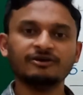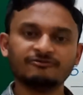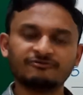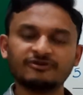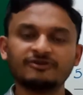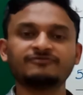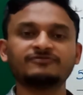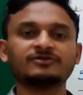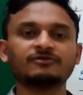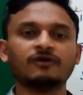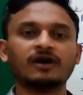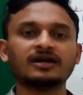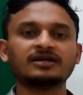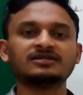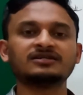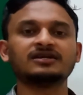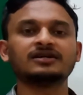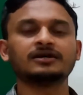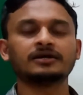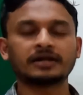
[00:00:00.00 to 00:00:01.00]
Fifth
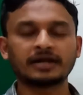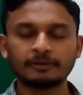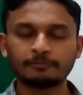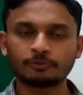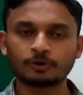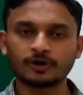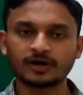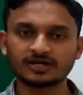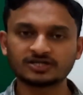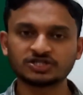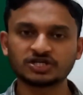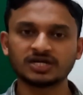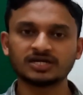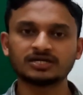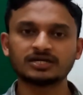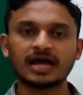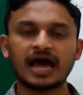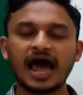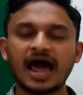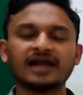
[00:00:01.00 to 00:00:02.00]
one,
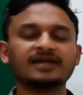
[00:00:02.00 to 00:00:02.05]
reproduction.